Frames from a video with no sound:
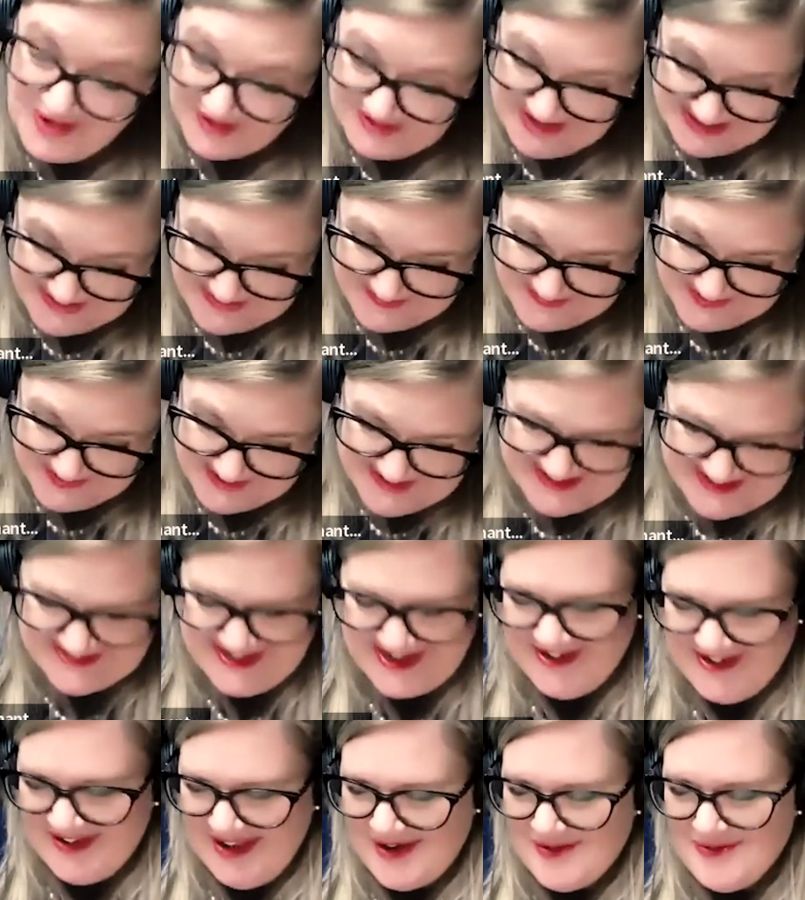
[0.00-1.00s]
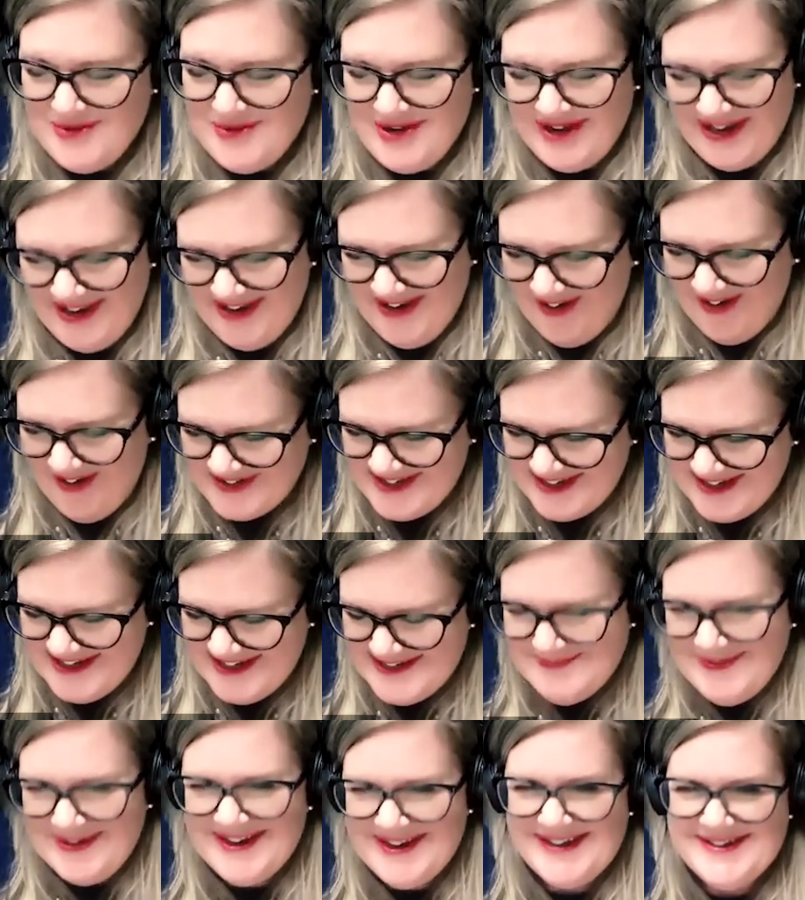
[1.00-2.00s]
not envious because I don't like really hot
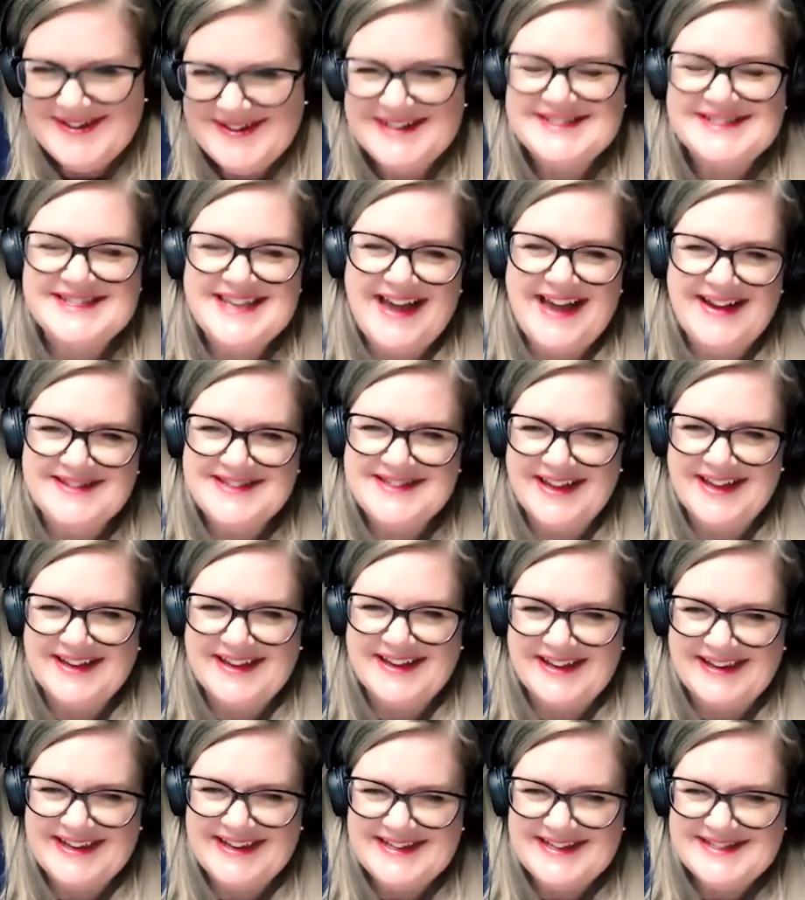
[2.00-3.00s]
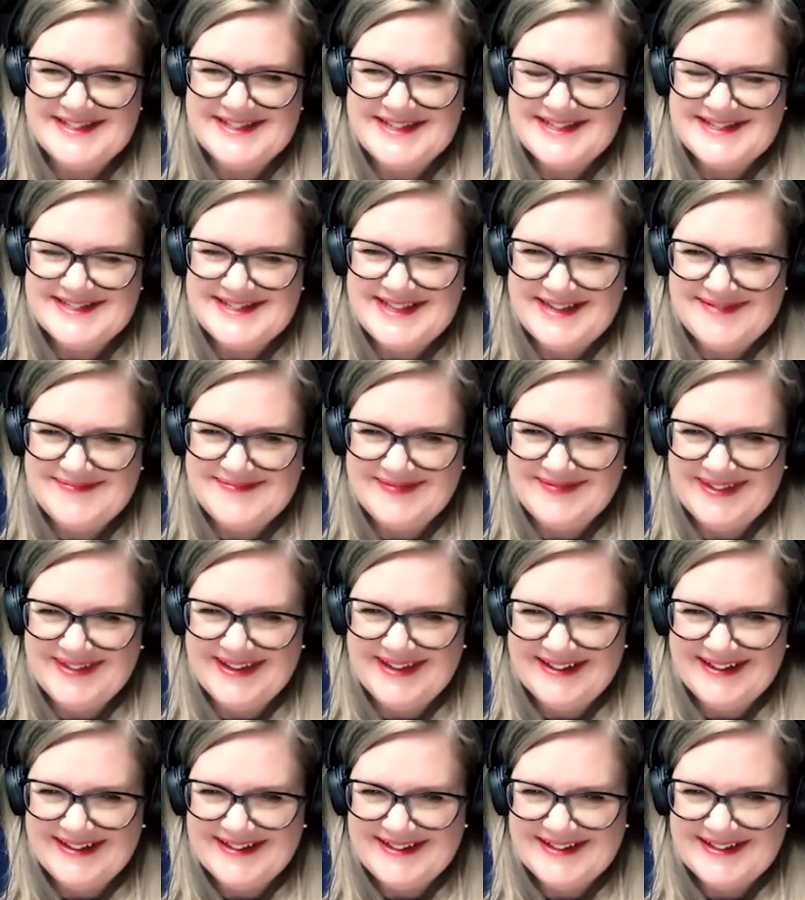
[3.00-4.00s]
heat, but it, it sounds like at least it's um
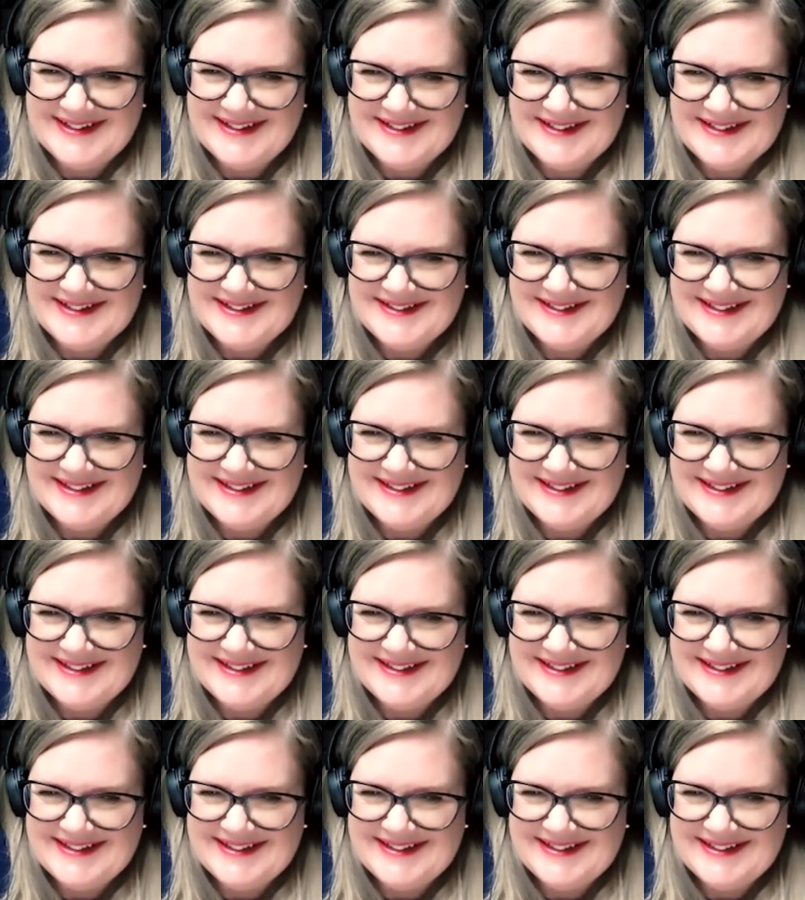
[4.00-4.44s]
yeah it,